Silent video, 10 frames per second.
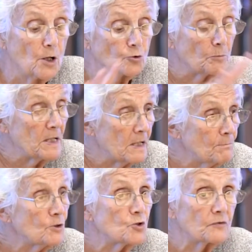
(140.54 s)
To be
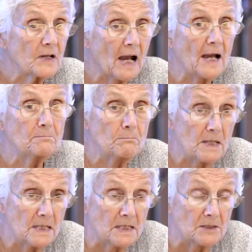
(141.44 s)
image of God
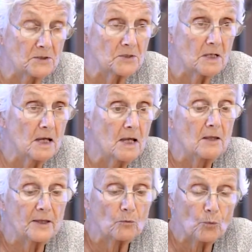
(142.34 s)
means
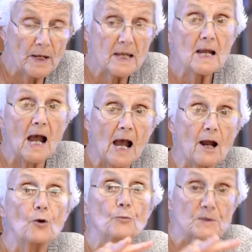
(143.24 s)
that we
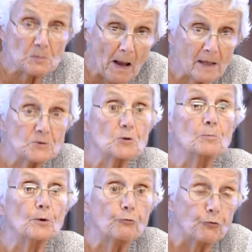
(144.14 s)
are
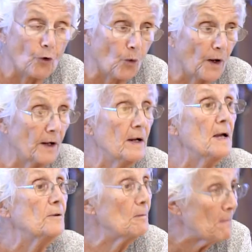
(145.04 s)
responsible for
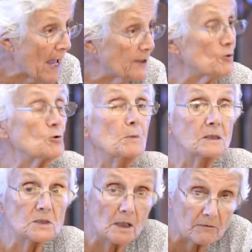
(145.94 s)
the
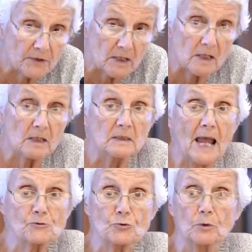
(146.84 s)
management of the
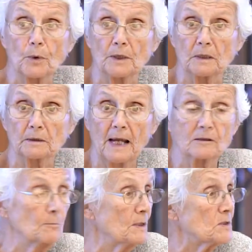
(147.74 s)
natural world,
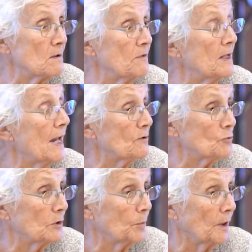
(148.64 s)
elements of the
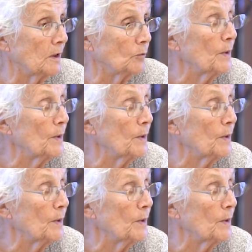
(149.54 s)
natural world.